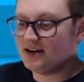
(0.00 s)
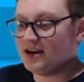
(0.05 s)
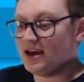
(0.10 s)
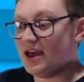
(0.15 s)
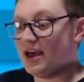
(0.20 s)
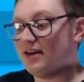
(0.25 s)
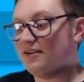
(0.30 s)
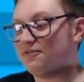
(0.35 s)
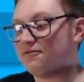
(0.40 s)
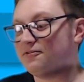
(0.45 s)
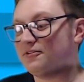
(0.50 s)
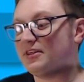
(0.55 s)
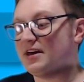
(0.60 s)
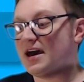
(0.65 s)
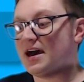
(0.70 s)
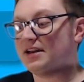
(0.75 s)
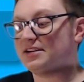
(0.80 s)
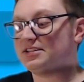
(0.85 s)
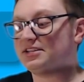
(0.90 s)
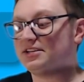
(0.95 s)
and for
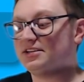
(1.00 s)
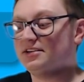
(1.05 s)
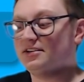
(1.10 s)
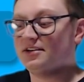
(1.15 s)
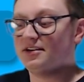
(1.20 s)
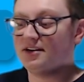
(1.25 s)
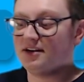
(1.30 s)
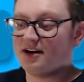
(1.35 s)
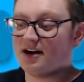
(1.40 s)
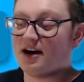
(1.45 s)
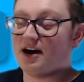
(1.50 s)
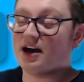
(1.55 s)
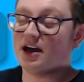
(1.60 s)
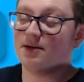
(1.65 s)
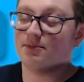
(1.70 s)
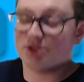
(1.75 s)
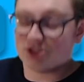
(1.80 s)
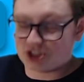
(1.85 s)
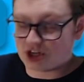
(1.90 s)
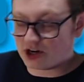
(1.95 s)
that, I
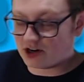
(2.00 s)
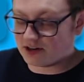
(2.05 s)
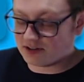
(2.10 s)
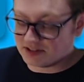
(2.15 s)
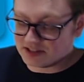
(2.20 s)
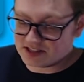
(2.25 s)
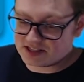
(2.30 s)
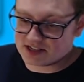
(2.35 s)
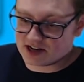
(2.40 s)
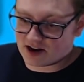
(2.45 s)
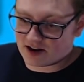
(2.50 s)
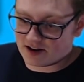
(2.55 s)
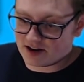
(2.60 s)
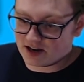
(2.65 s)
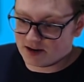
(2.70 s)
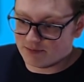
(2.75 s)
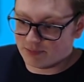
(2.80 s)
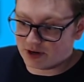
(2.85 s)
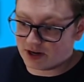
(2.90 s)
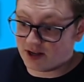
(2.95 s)
am eternally
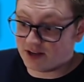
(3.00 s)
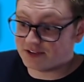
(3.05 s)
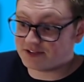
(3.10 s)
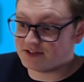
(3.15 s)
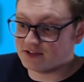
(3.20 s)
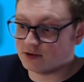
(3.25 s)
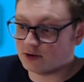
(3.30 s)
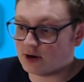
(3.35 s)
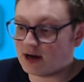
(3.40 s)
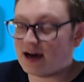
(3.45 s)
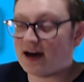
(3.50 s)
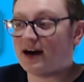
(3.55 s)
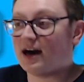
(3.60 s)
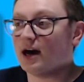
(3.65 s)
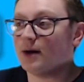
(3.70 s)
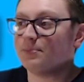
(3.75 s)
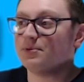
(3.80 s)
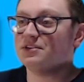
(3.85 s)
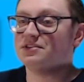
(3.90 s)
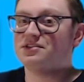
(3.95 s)
sorry, but also,
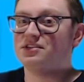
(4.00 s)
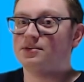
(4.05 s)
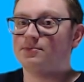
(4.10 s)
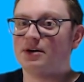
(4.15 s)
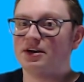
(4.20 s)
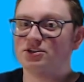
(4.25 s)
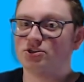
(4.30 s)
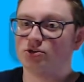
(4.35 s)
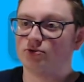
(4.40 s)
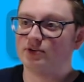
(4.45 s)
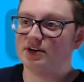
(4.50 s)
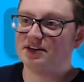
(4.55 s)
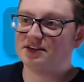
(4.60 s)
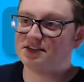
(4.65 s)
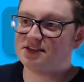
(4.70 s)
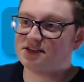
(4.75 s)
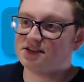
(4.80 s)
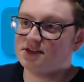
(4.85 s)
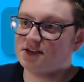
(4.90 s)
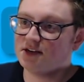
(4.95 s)
haha, PC Master
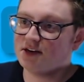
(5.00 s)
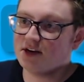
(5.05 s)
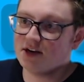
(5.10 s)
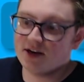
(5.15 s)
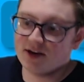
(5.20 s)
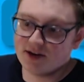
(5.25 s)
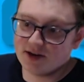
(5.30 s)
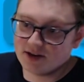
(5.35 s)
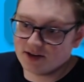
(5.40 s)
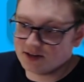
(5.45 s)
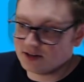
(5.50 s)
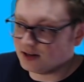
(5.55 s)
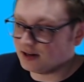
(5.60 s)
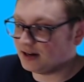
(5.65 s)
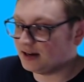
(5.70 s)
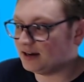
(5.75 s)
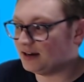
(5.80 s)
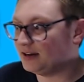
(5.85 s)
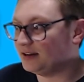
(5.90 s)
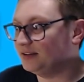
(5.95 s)
Race.
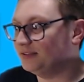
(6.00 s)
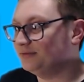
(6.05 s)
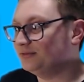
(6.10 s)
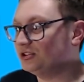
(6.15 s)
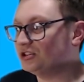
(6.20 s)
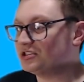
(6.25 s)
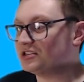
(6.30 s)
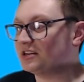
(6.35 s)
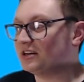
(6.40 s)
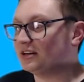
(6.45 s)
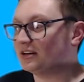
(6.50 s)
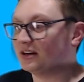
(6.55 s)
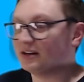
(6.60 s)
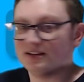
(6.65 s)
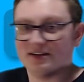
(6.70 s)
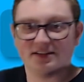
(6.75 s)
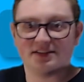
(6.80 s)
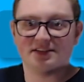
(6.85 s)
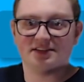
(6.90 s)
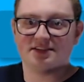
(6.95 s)
Just kidding, I
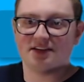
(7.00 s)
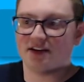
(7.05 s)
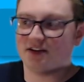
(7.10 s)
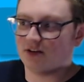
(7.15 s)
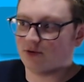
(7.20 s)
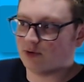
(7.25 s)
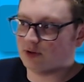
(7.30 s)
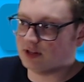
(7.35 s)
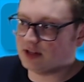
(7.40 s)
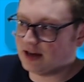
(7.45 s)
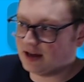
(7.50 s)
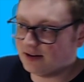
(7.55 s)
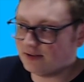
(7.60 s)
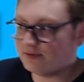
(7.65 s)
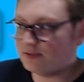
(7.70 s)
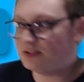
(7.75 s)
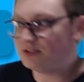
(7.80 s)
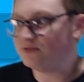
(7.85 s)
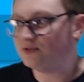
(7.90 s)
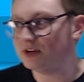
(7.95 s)
like Nintendo a
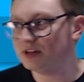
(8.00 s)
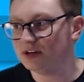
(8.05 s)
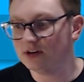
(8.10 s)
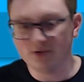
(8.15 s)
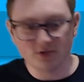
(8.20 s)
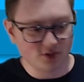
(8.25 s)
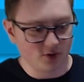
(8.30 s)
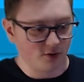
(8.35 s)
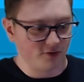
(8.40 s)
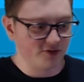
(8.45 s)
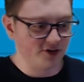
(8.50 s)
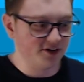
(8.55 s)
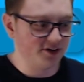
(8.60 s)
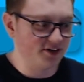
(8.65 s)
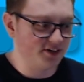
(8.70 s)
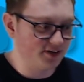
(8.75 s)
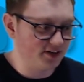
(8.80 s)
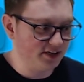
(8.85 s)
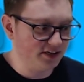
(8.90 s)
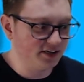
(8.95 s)
lot. This video is over.
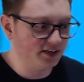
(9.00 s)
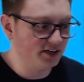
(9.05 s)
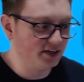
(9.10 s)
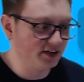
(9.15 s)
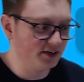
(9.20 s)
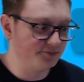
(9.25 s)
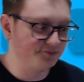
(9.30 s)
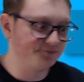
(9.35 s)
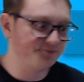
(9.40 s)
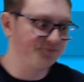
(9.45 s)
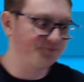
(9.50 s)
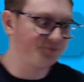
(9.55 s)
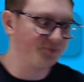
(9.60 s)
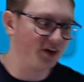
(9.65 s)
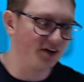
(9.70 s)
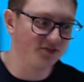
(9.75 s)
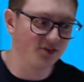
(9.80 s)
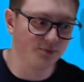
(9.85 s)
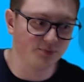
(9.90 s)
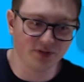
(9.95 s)

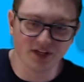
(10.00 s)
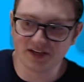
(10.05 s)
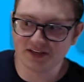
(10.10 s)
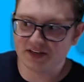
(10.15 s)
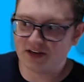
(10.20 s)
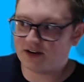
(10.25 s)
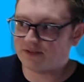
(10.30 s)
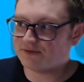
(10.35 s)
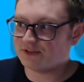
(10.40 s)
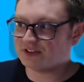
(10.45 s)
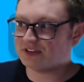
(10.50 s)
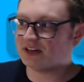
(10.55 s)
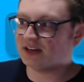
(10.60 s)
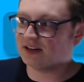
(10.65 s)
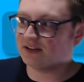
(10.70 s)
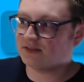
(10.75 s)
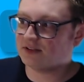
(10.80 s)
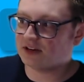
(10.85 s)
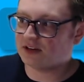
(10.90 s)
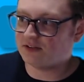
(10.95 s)
I've complained enough for
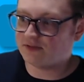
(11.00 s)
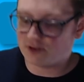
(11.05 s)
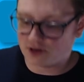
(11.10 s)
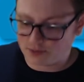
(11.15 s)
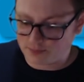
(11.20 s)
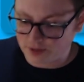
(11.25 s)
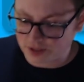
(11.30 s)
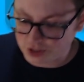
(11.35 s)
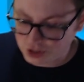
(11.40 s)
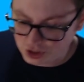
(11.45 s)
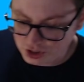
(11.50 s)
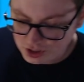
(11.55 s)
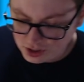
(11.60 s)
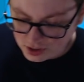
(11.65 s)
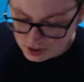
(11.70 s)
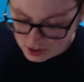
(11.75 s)
today. Thank you very much.